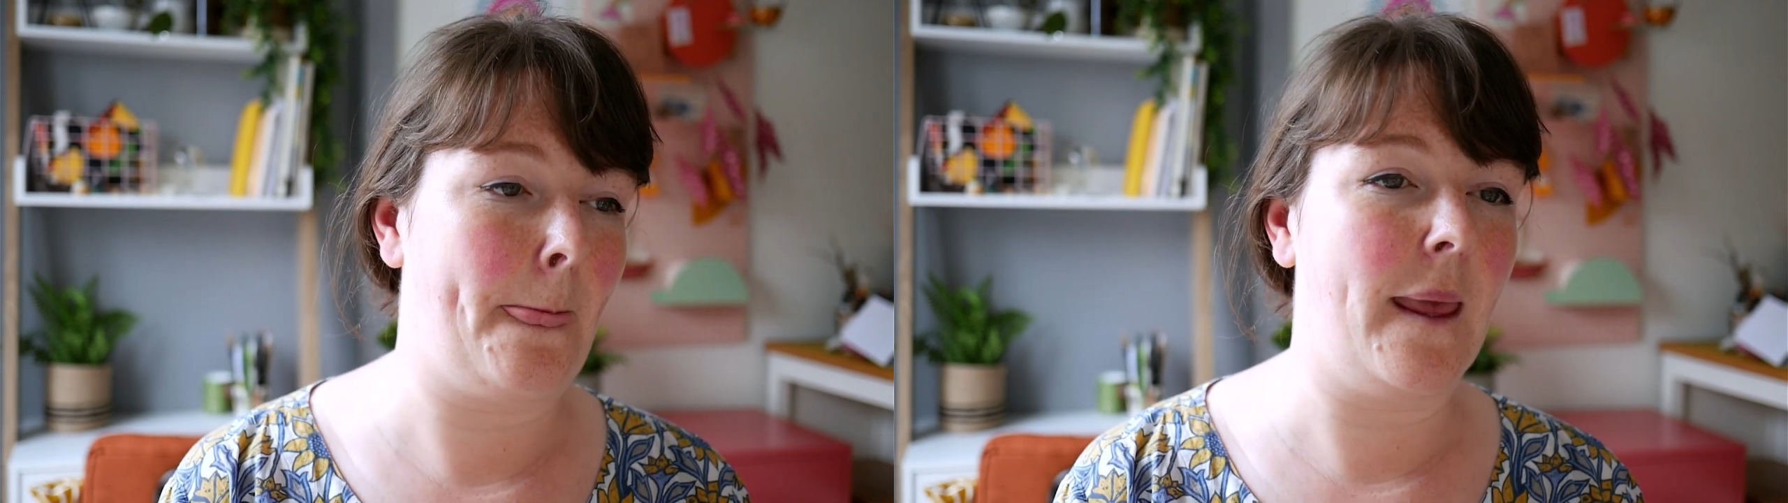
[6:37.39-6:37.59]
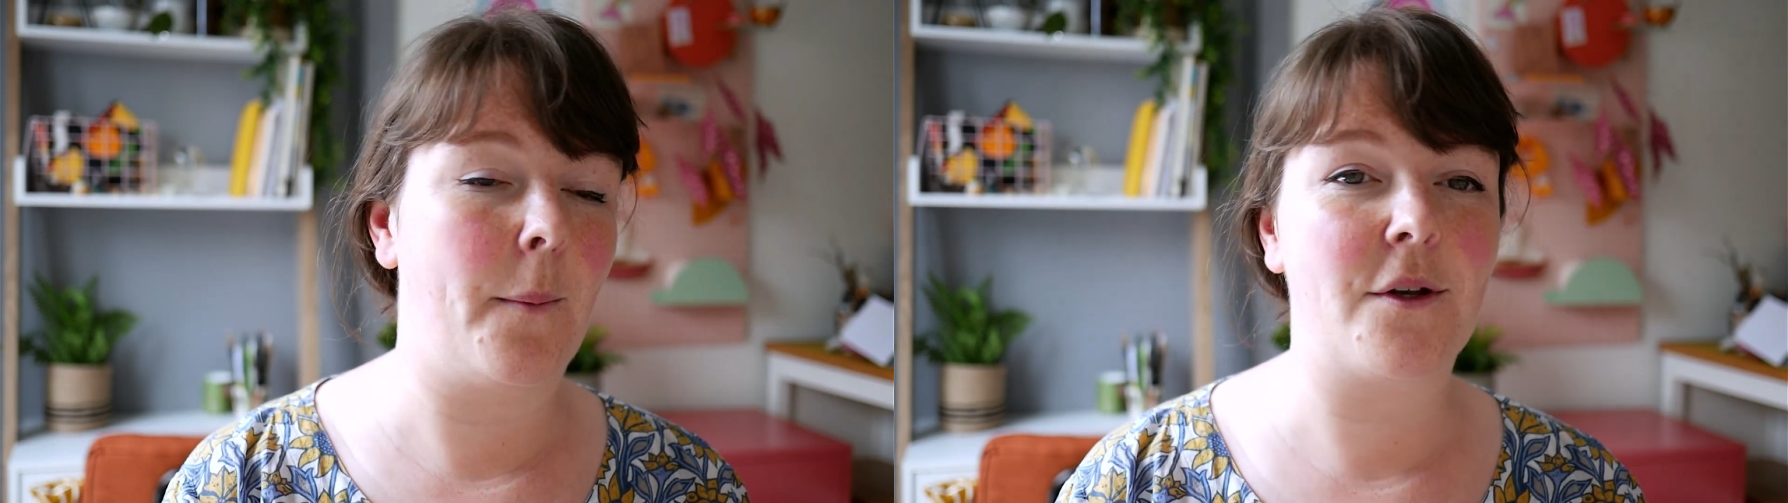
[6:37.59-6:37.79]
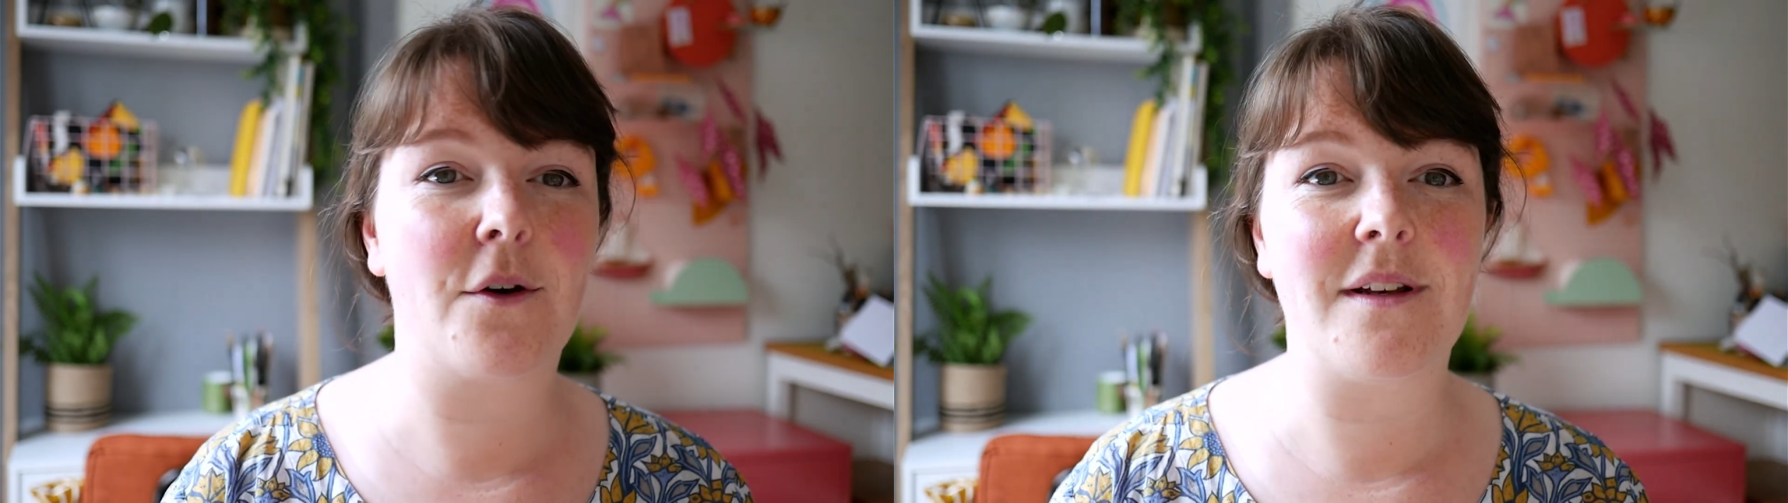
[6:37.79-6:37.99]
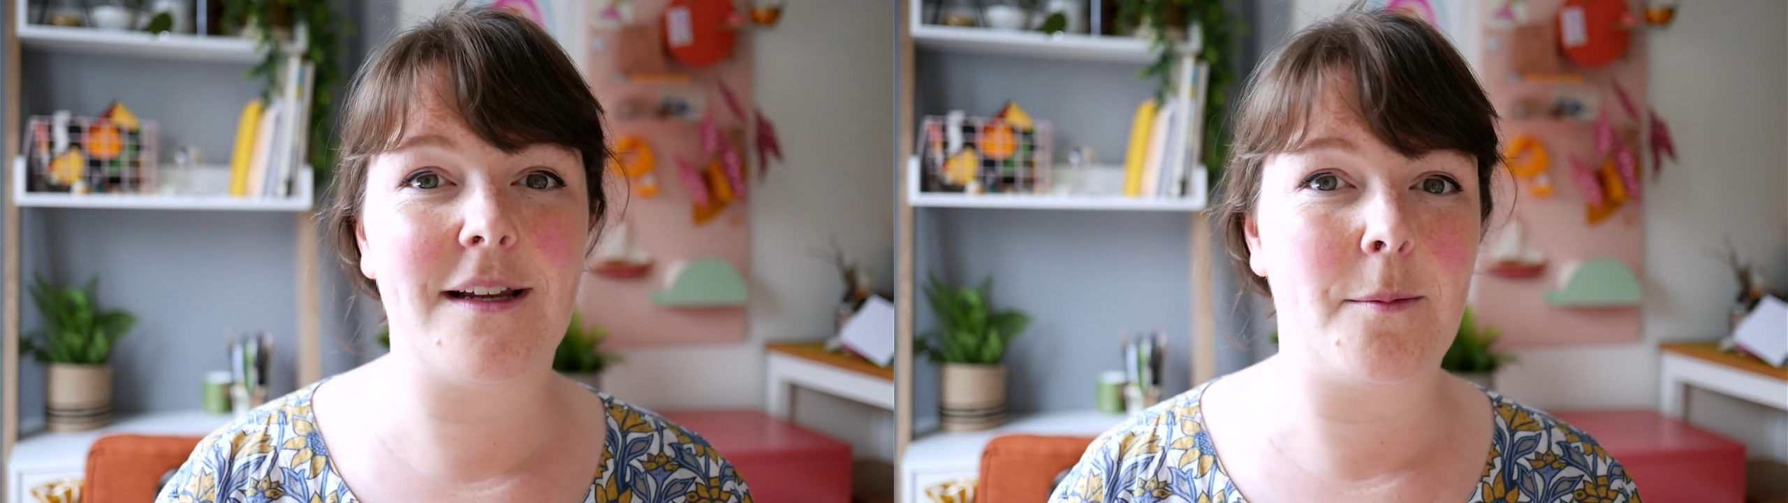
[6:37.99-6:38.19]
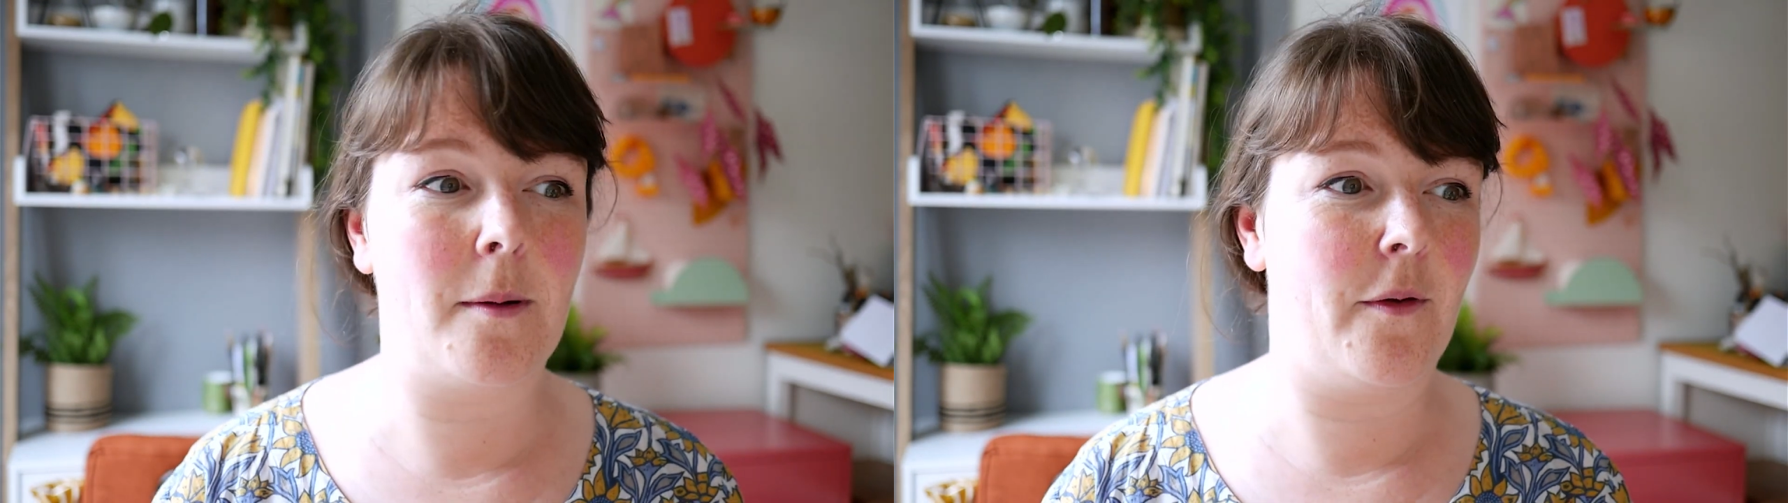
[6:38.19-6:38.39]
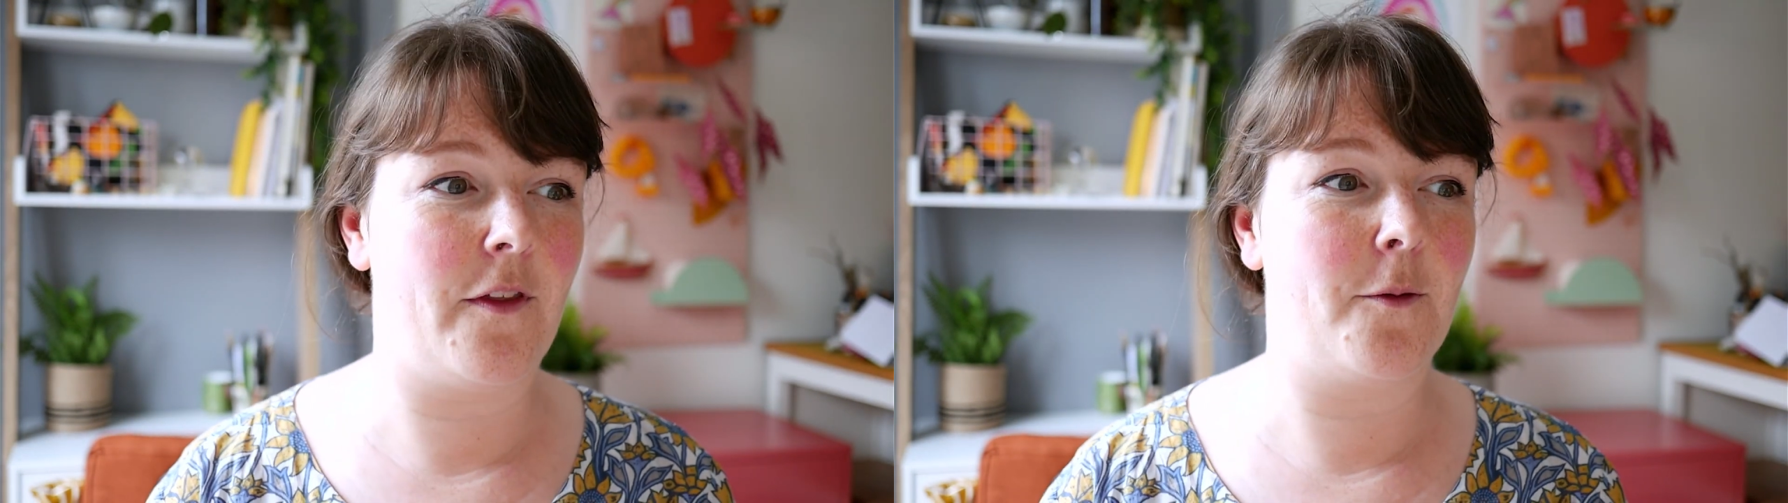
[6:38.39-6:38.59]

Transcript: Yeah, we talked a little bit about this,